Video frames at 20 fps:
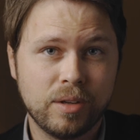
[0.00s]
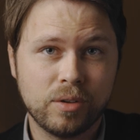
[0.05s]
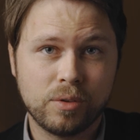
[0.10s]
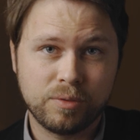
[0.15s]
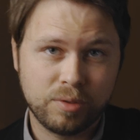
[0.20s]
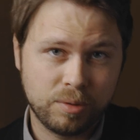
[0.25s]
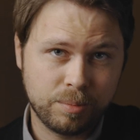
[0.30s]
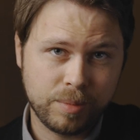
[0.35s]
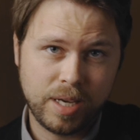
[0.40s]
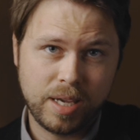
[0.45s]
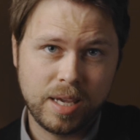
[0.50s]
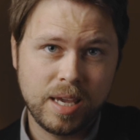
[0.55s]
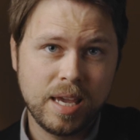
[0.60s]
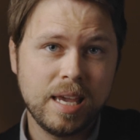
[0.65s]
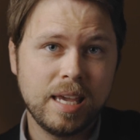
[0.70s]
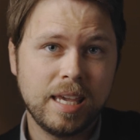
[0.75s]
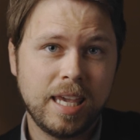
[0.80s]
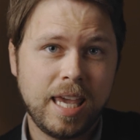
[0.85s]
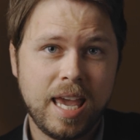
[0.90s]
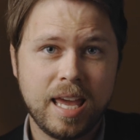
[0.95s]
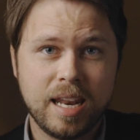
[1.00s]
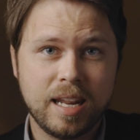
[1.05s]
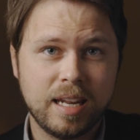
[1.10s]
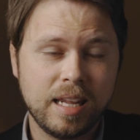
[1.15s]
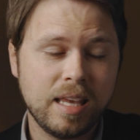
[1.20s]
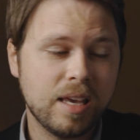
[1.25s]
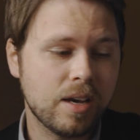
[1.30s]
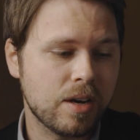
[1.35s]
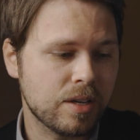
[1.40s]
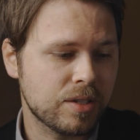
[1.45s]
handle for my Canon
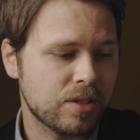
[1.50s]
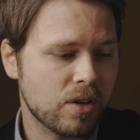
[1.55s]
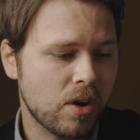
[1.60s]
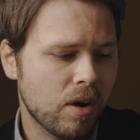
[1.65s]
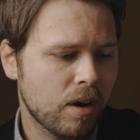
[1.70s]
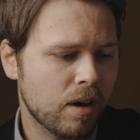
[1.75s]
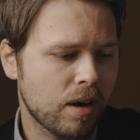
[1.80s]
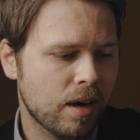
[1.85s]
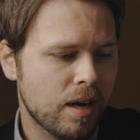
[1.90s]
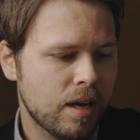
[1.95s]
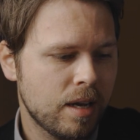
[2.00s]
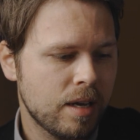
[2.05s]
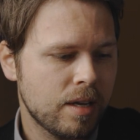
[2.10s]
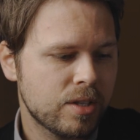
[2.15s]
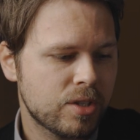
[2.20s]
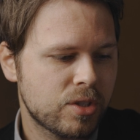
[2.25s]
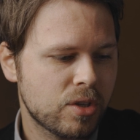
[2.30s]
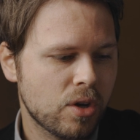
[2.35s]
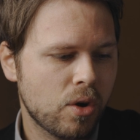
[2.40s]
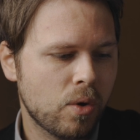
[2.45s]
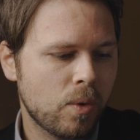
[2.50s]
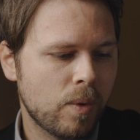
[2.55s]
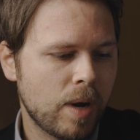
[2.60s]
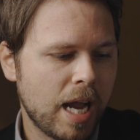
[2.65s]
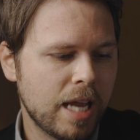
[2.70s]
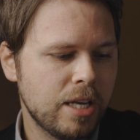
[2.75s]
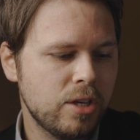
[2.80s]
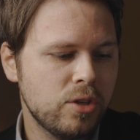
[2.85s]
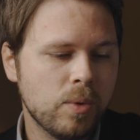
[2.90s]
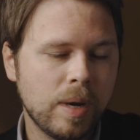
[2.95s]
EOS R, so
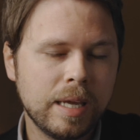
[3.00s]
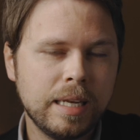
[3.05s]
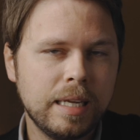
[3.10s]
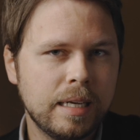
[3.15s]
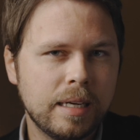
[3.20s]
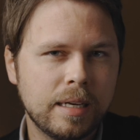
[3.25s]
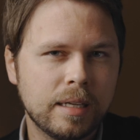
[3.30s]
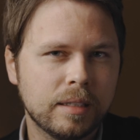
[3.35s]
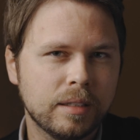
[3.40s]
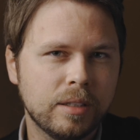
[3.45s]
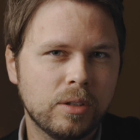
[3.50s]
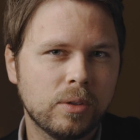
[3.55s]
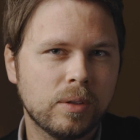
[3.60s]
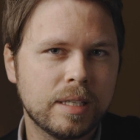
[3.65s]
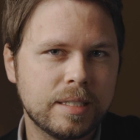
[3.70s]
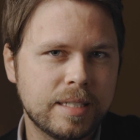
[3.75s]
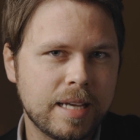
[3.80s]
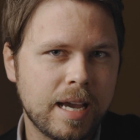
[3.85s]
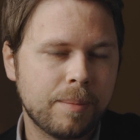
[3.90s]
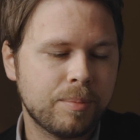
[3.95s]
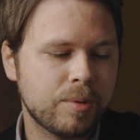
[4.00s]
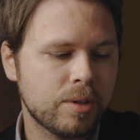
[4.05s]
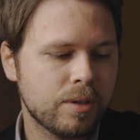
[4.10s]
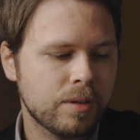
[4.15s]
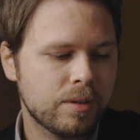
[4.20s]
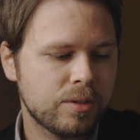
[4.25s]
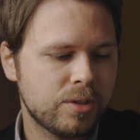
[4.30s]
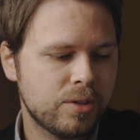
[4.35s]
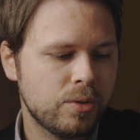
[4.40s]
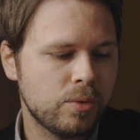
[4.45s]
I knew I needed a little
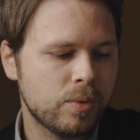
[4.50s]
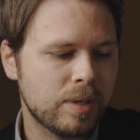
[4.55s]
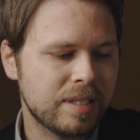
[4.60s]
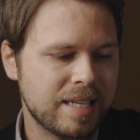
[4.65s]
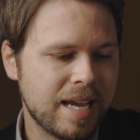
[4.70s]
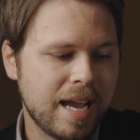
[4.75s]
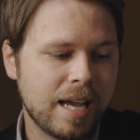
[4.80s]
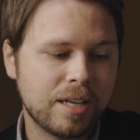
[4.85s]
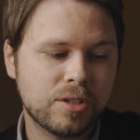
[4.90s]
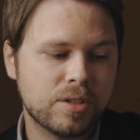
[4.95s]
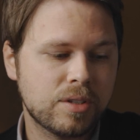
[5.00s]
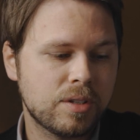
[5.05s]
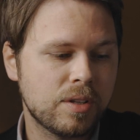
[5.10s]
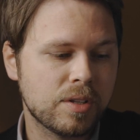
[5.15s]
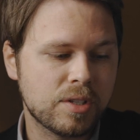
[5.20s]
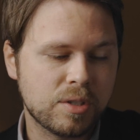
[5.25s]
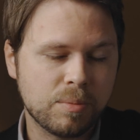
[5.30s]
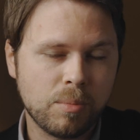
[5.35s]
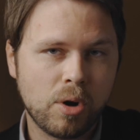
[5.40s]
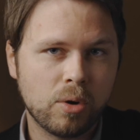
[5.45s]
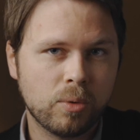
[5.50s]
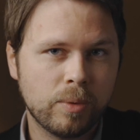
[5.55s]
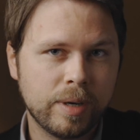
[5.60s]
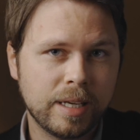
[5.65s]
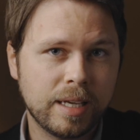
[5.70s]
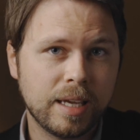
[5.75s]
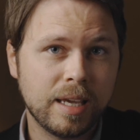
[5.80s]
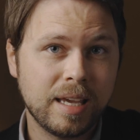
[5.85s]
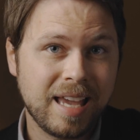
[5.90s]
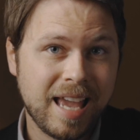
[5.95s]
adapter to attach the
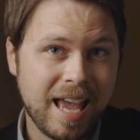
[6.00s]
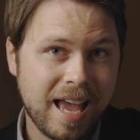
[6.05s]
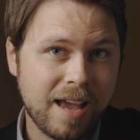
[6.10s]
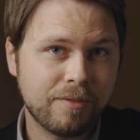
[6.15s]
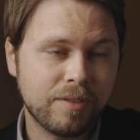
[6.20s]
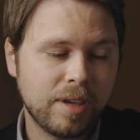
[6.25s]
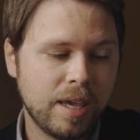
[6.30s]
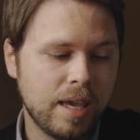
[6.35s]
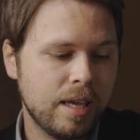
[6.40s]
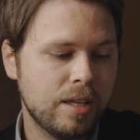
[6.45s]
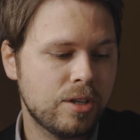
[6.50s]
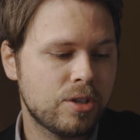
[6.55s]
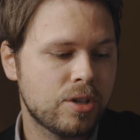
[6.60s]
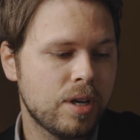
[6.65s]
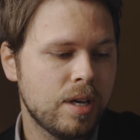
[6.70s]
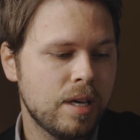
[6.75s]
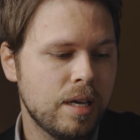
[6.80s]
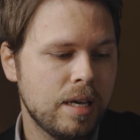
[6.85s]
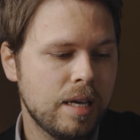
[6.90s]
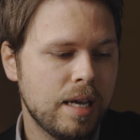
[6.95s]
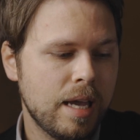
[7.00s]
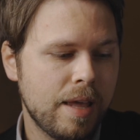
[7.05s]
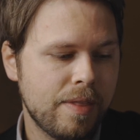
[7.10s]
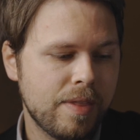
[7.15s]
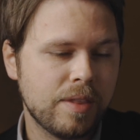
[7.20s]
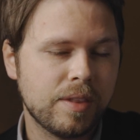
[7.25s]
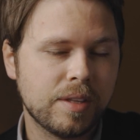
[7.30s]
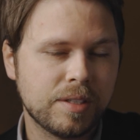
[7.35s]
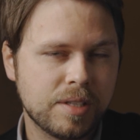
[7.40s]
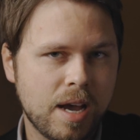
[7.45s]
Smallrig half cage and
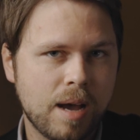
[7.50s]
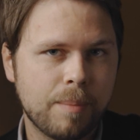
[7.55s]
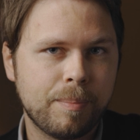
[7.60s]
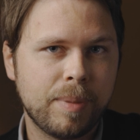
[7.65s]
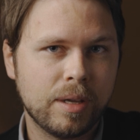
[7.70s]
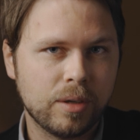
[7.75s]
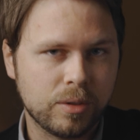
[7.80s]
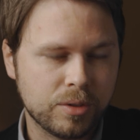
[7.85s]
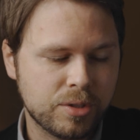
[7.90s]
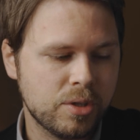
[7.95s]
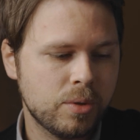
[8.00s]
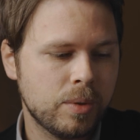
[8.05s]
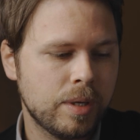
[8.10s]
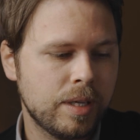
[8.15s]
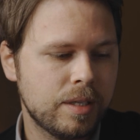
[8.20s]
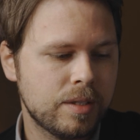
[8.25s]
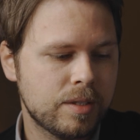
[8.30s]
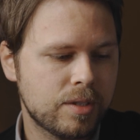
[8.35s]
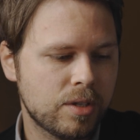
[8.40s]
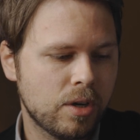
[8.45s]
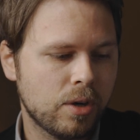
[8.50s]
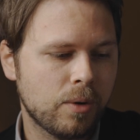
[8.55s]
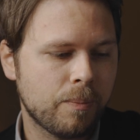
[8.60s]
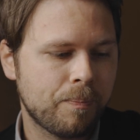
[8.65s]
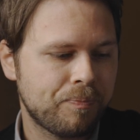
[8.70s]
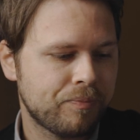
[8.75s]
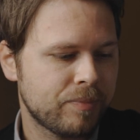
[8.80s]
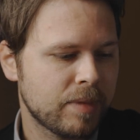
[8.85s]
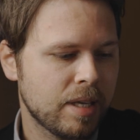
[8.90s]
then the top handle to it. So